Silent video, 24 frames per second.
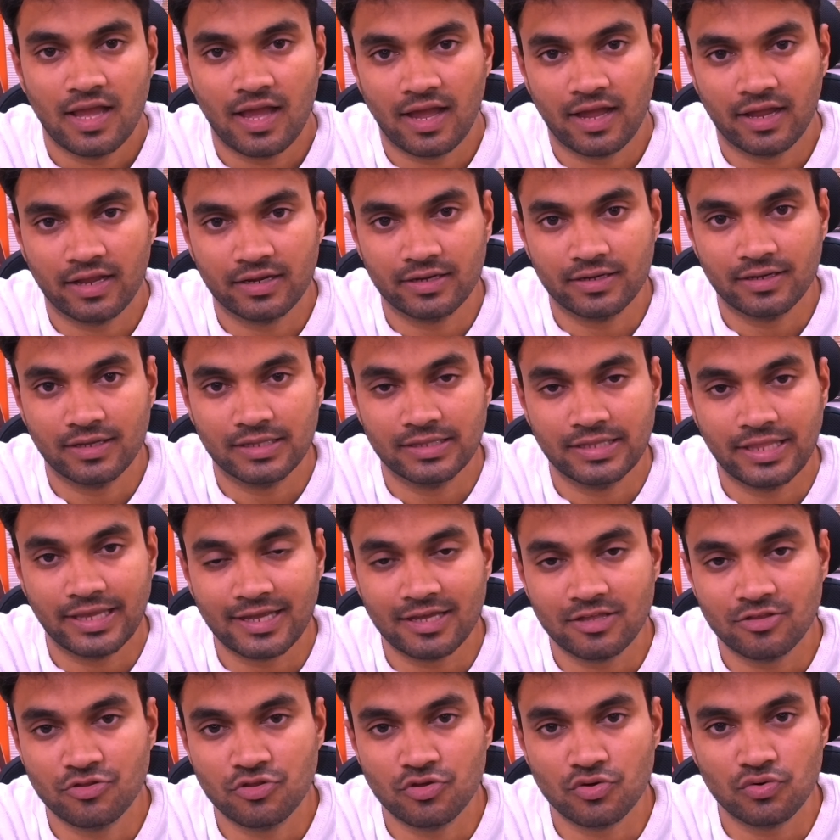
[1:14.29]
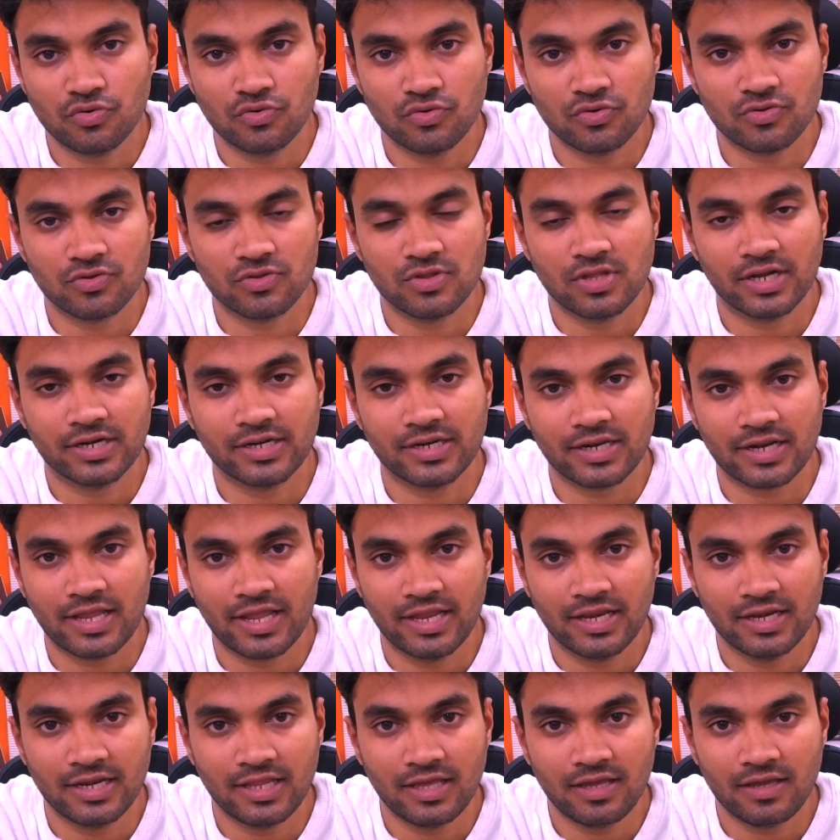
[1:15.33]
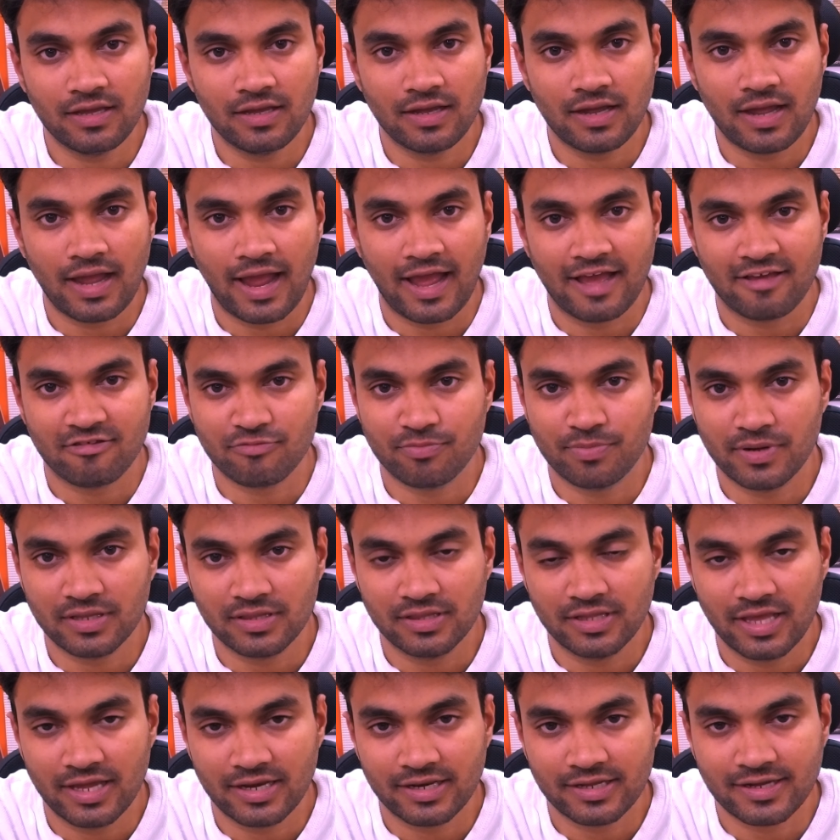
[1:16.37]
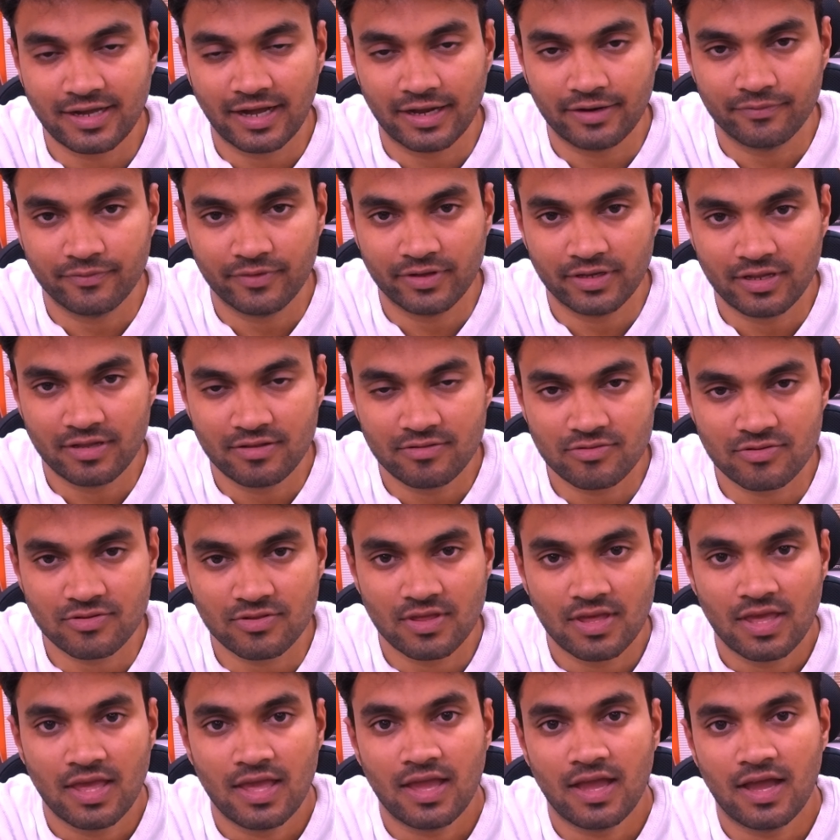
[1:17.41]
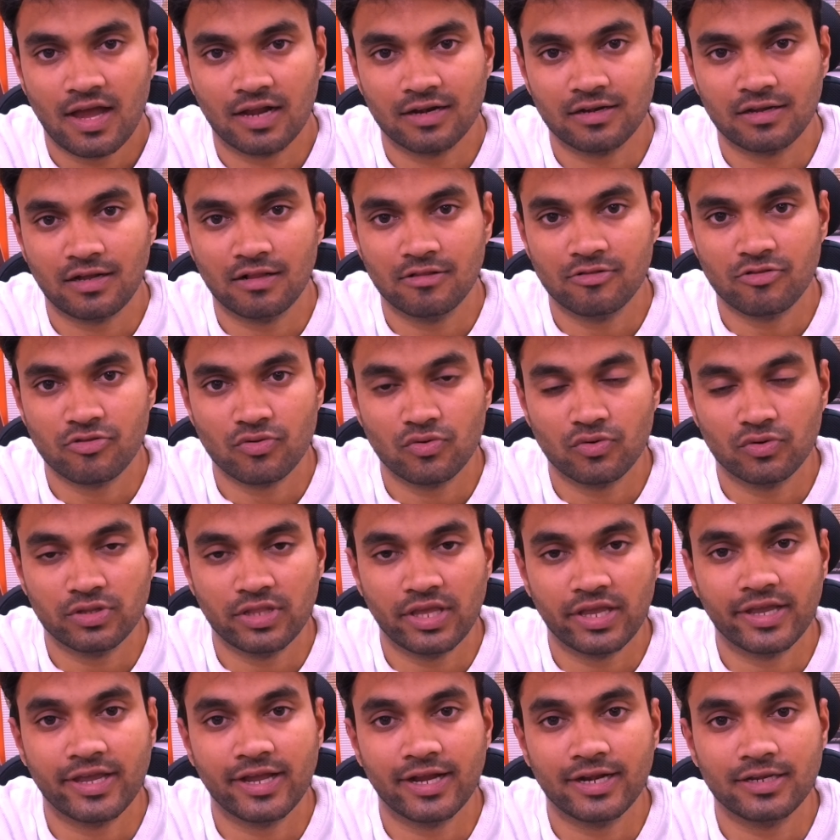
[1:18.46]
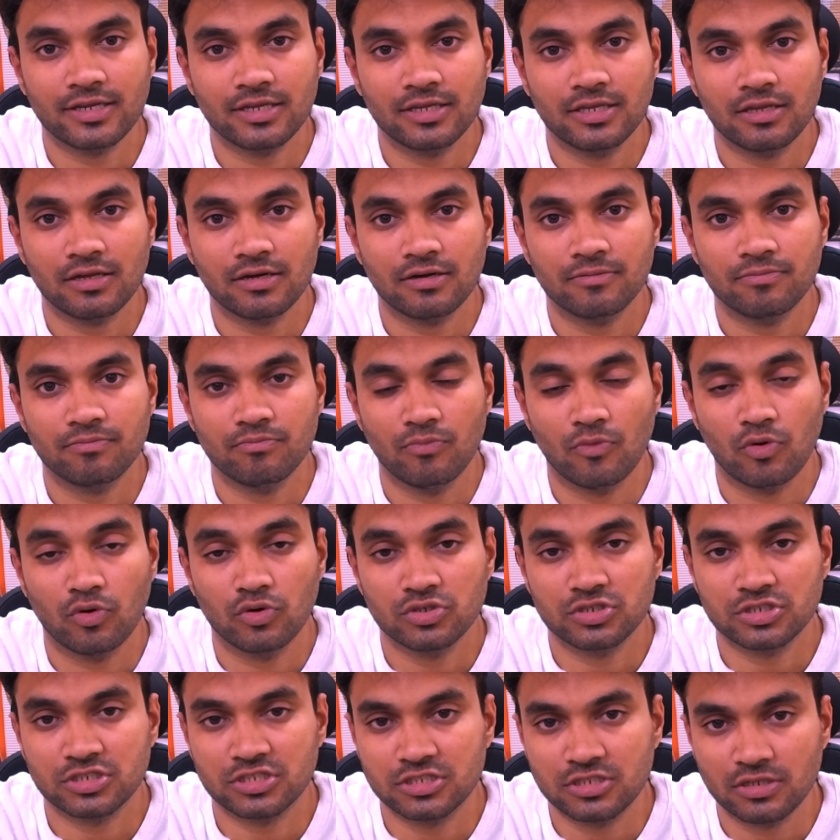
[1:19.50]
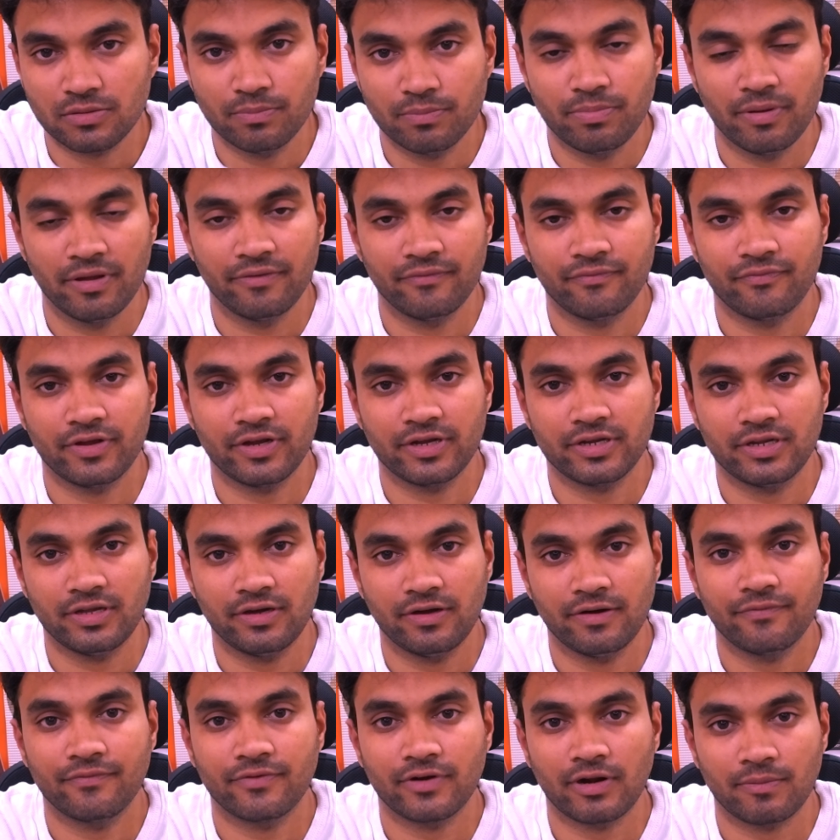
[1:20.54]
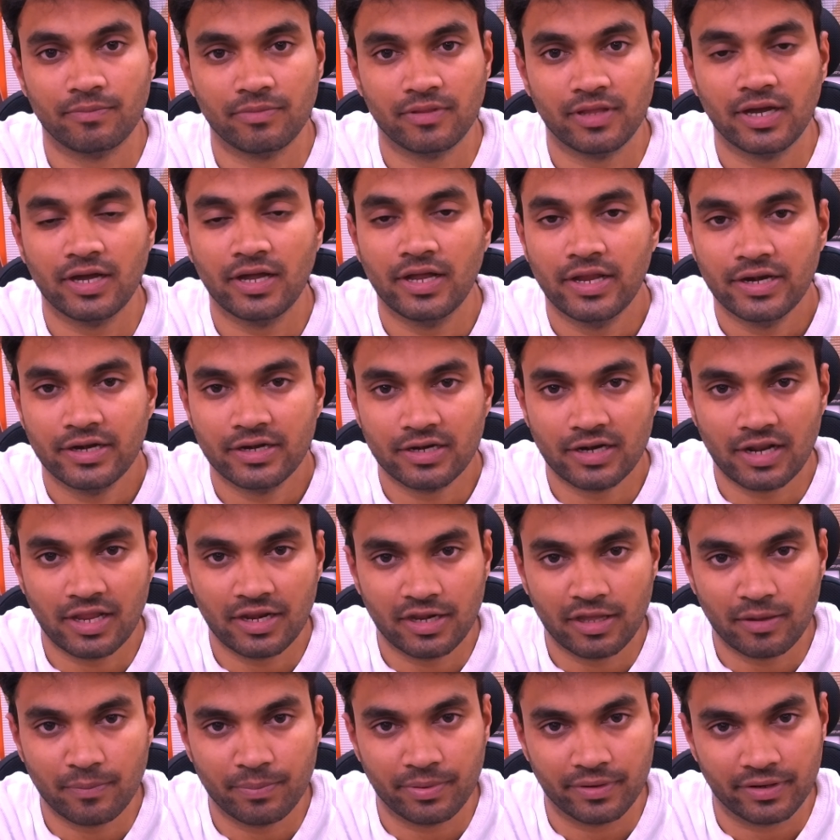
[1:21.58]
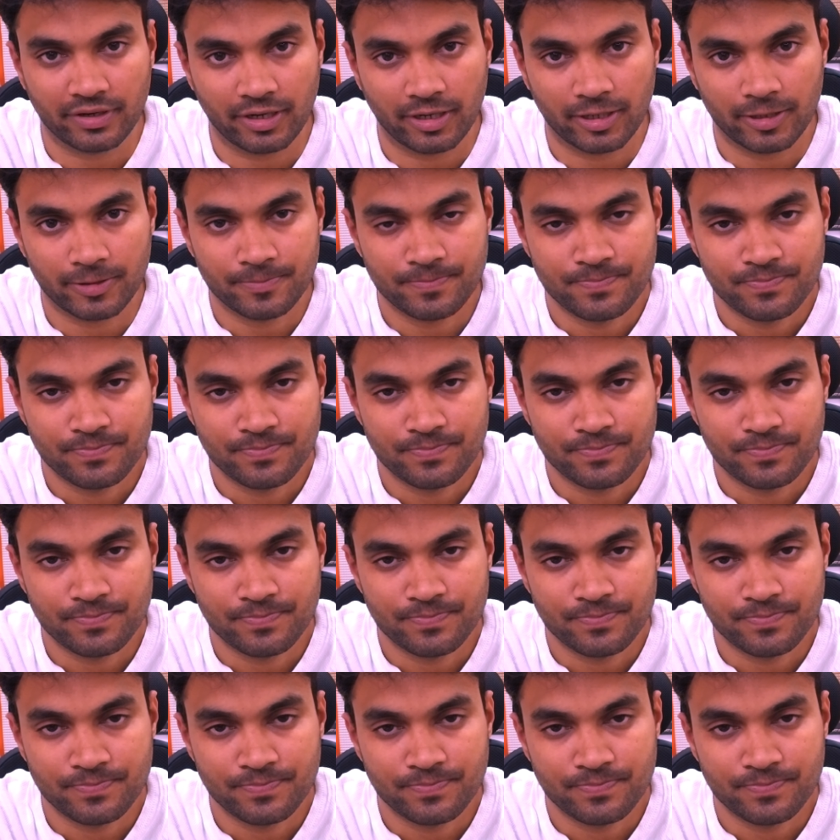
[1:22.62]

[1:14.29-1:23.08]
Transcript: and they can choose the training as per their convenience, and also they get most benefit from the training period.